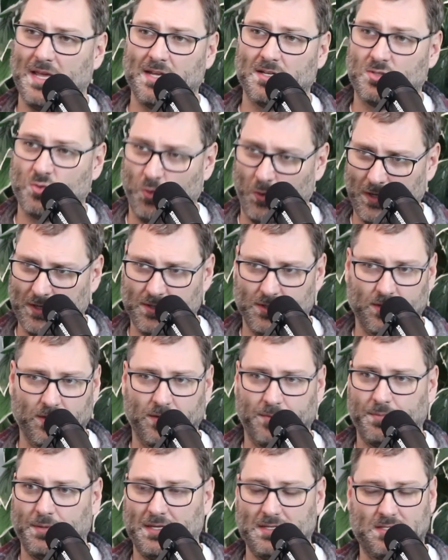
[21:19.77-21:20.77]
Twitter
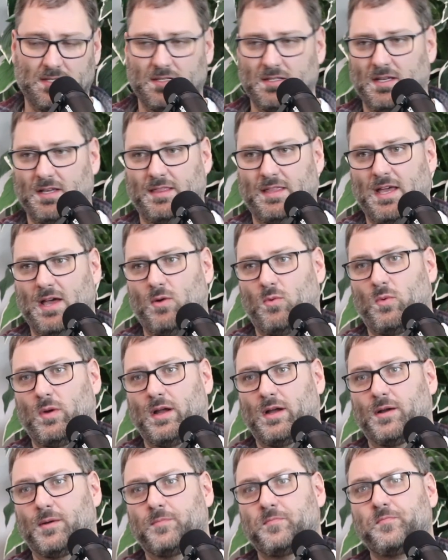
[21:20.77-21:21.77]
and places like that,
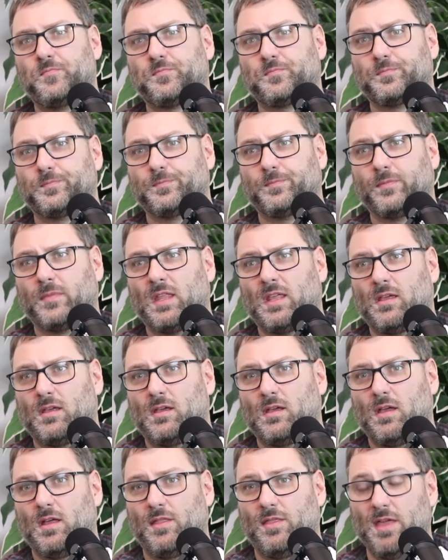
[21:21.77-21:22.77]
where
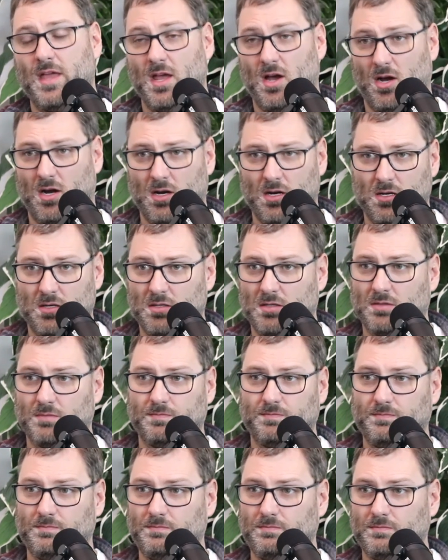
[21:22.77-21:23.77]
they are
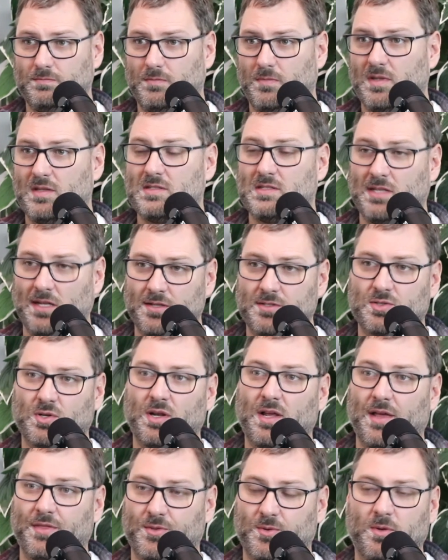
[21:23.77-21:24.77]

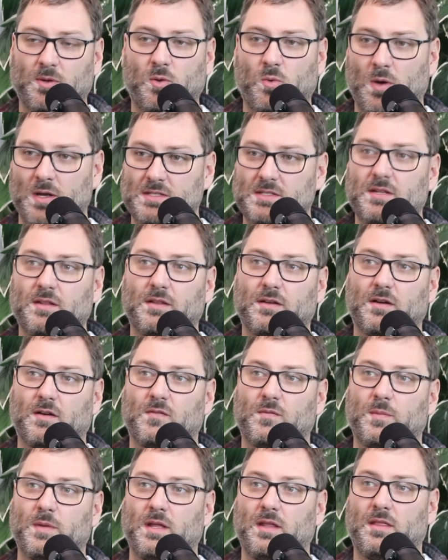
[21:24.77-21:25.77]
censoring at the request of the
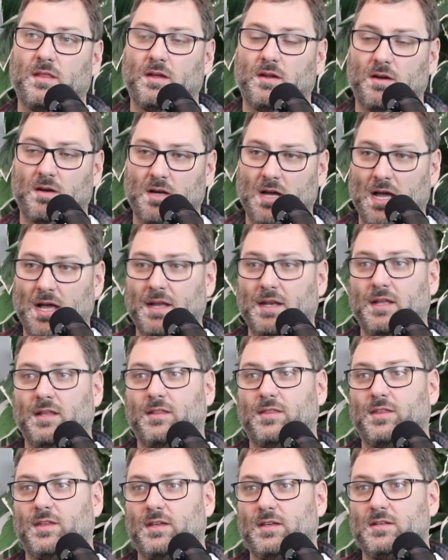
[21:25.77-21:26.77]
government and they are
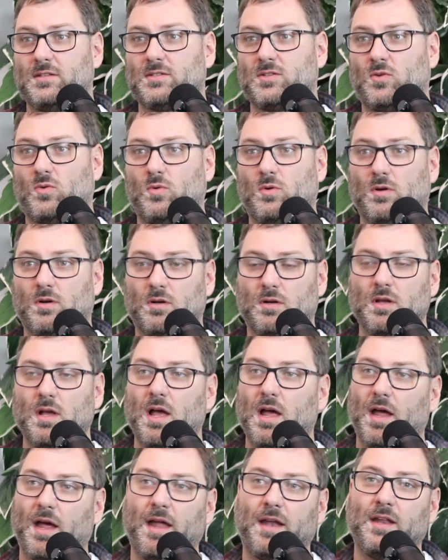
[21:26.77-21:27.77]
hiding things.
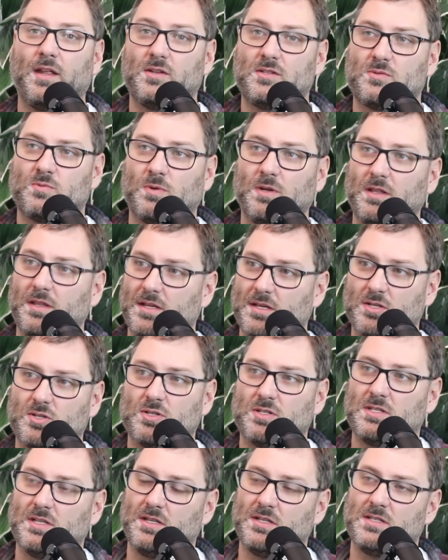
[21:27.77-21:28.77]
And it's really
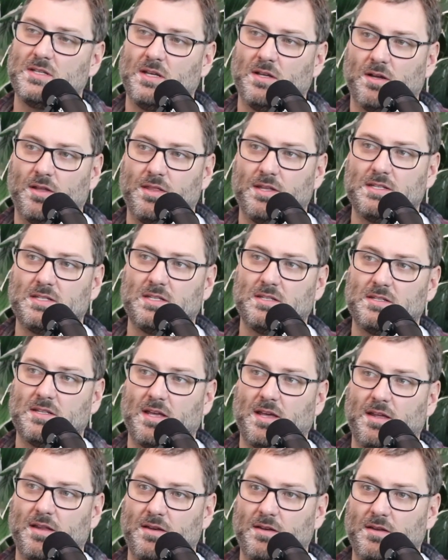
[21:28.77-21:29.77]
interesting seeing all this is
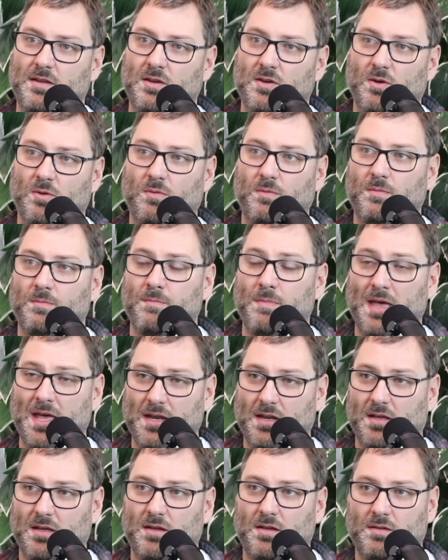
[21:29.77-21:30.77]
that,
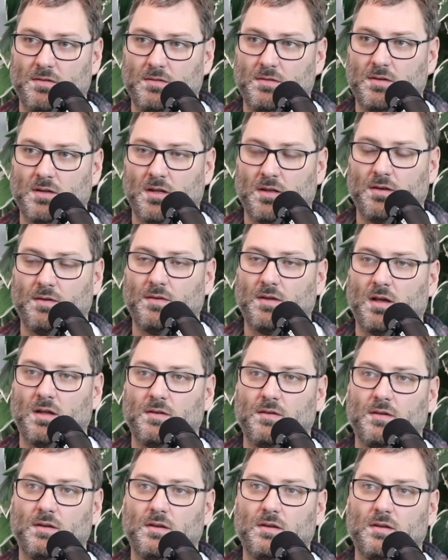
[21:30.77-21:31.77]
Meta
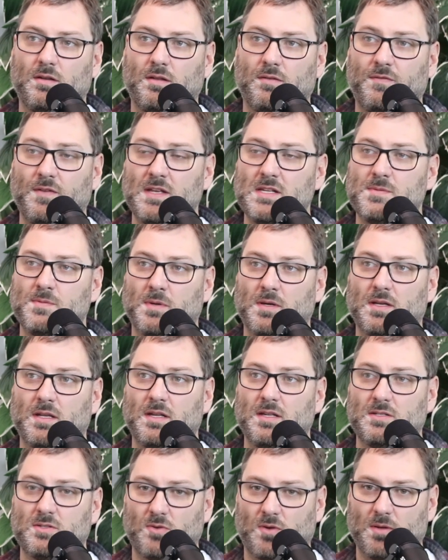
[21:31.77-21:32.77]
on the Facebook
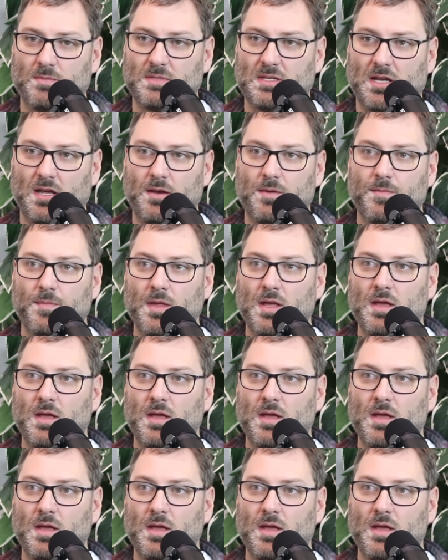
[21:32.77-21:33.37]
and Instagram side,